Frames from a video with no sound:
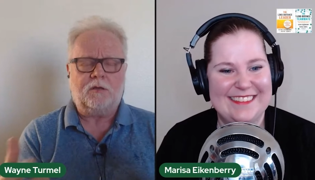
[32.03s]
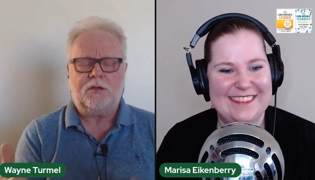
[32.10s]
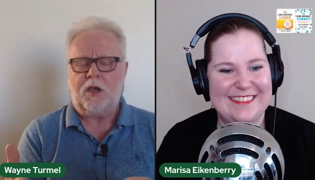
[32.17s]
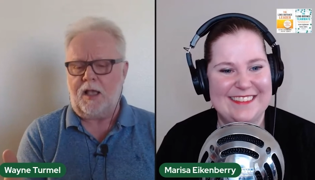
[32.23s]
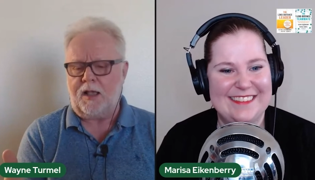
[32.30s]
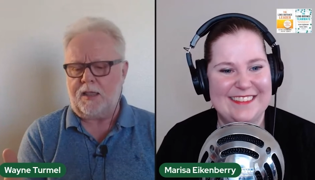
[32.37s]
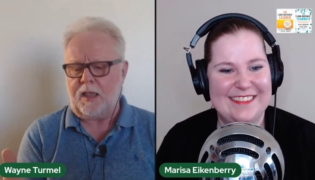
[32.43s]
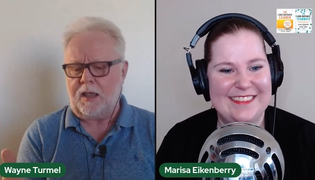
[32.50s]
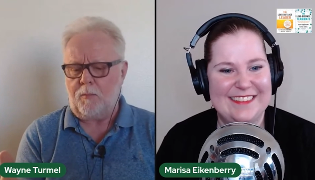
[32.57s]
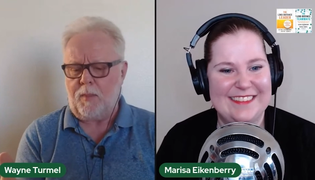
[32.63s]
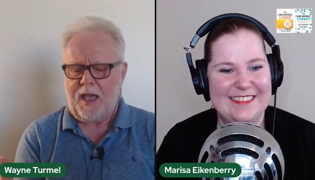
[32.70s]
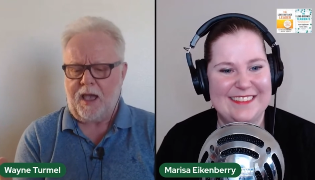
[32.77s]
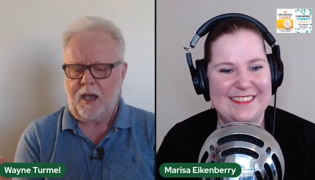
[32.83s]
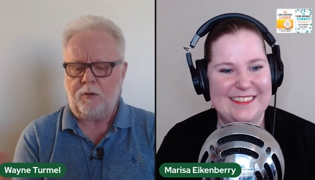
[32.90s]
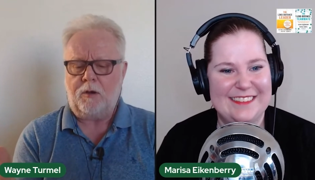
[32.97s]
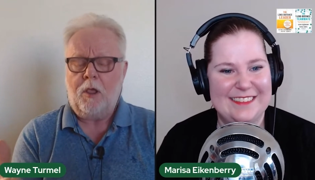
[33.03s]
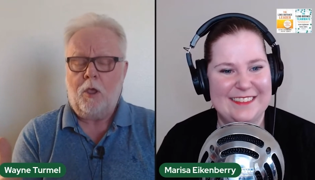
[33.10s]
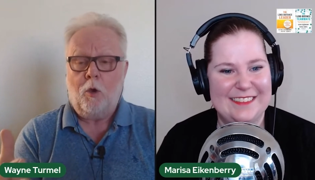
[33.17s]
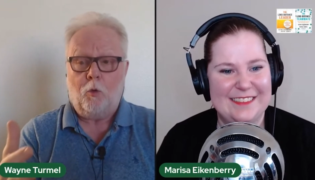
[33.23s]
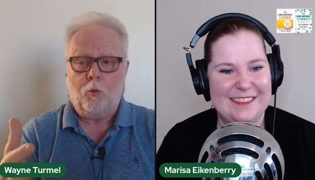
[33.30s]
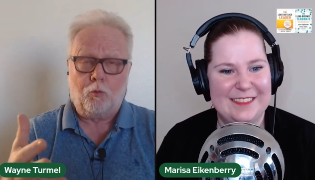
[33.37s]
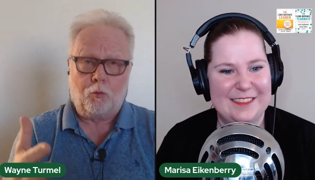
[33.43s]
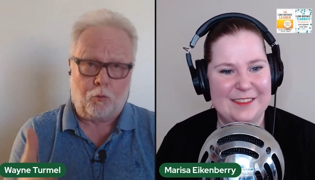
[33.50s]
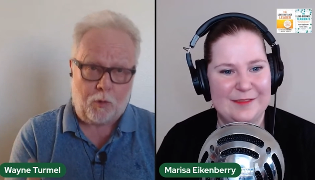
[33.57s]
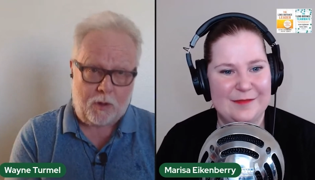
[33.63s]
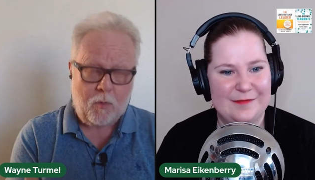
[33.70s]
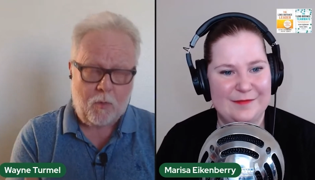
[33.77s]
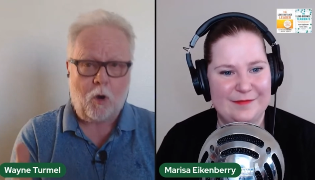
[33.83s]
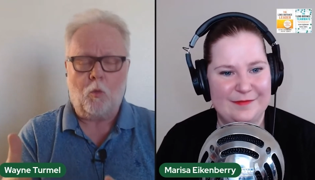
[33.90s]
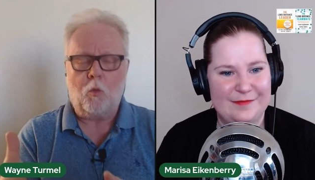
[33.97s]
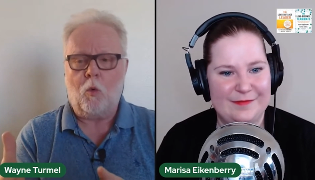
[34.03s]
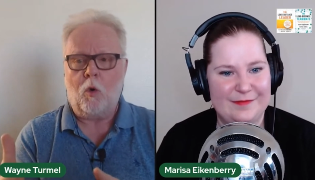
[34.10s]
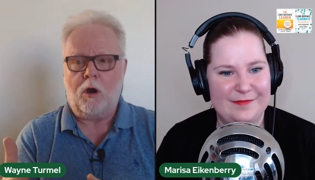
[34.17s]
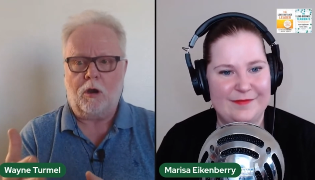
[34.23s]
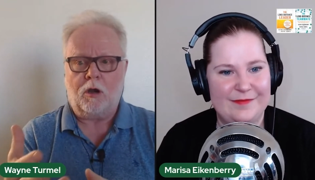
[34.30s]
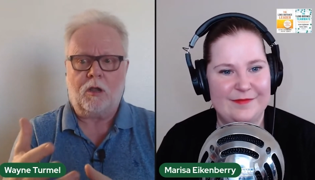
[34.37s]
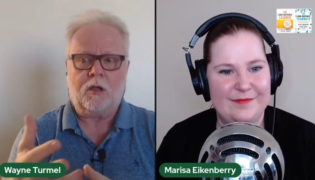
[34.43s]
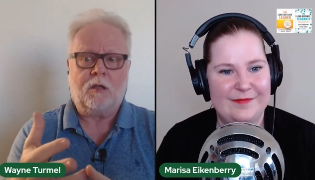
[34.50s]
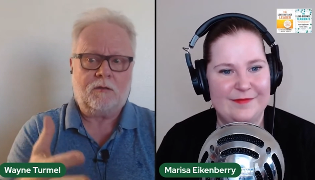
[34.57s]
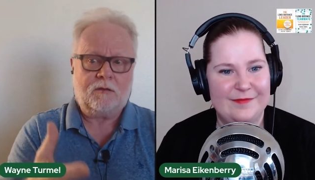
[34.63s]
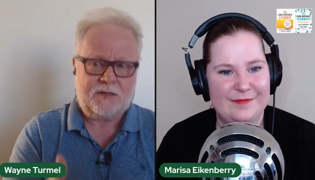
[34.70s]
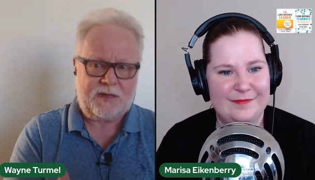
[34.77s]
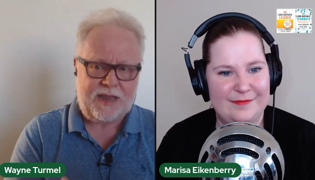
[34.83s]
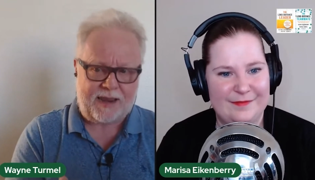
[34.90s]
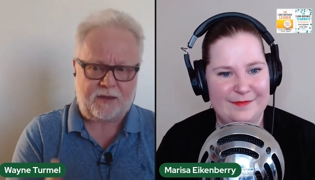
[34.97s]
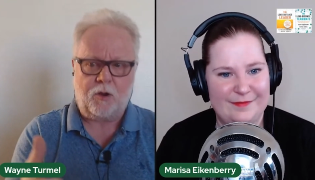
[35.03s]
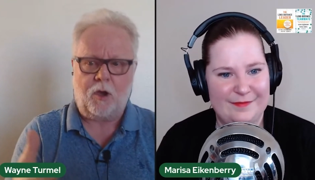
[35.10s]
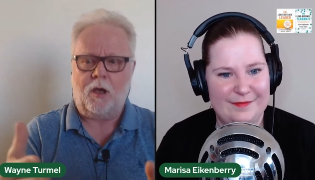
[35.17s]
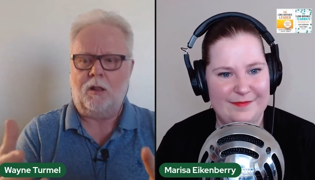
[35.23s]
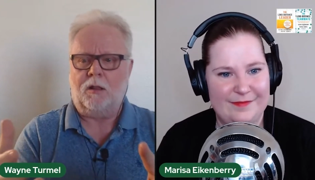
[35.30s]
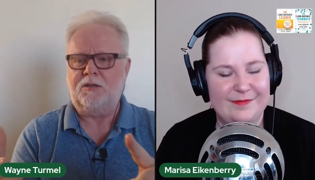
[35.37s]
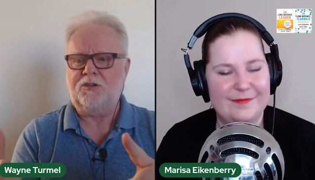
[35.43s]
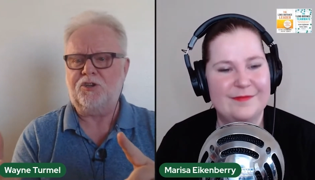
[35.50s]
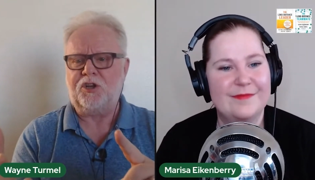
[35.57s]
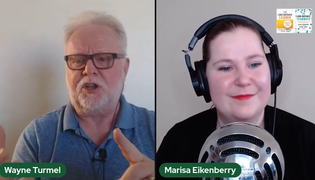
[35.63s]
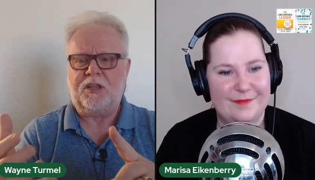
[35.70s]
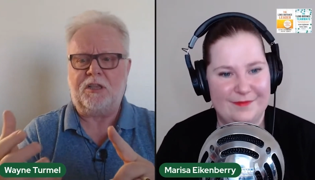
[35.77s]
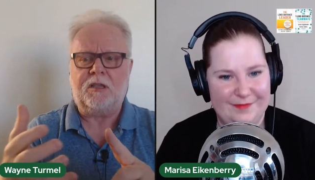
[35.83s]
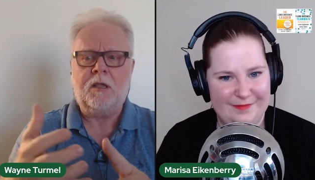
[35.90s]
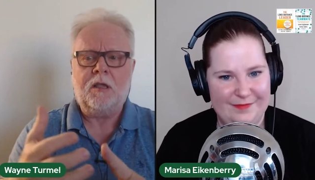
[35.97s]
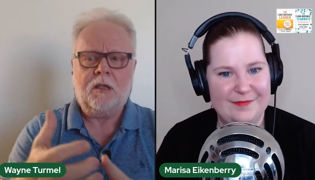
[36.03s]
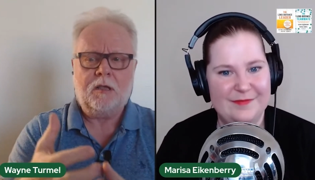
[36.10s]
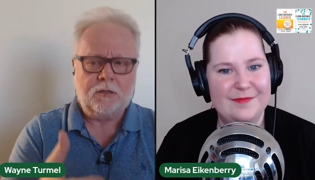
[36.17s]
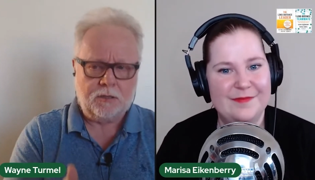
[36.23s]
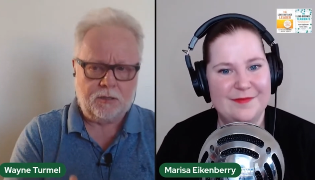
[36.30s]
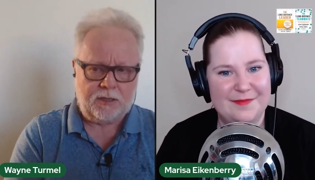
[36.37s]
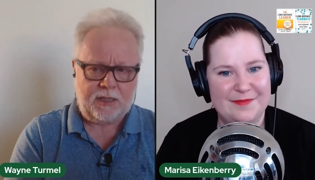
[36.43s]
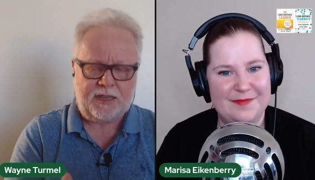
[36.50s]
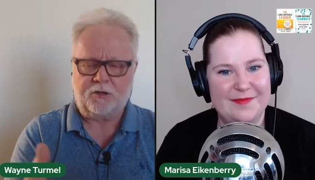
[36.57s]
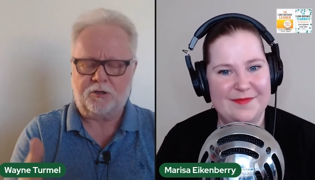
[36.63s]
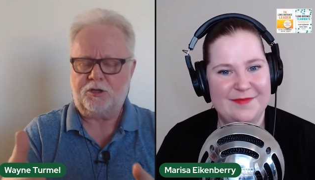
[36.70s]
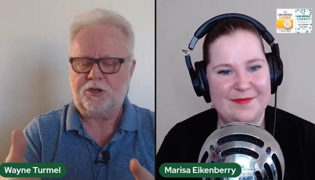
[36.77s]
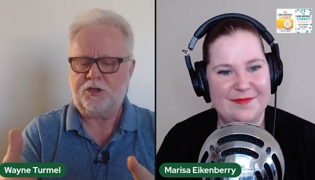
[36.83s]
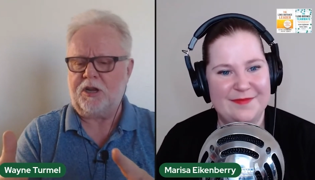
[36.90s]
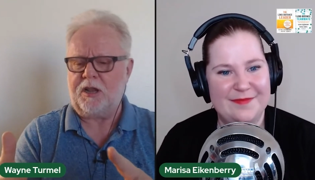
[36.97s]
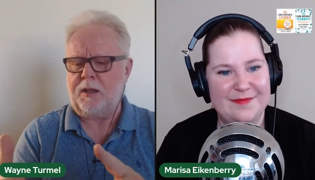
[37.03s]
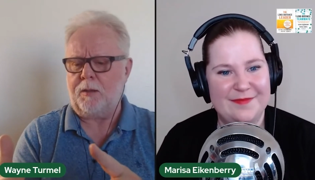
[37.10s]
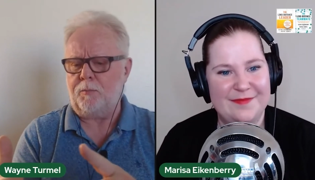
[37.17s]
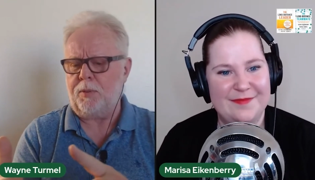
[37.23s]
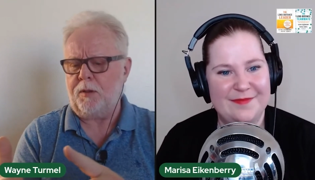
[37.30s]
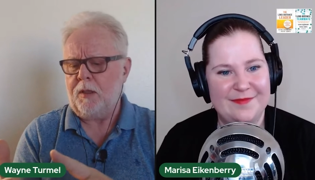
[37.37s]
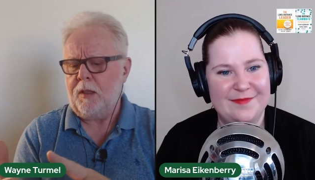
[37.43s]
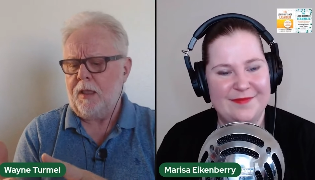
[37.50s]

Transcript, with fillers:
Speaker 1: talking about remote work, technology, leadership,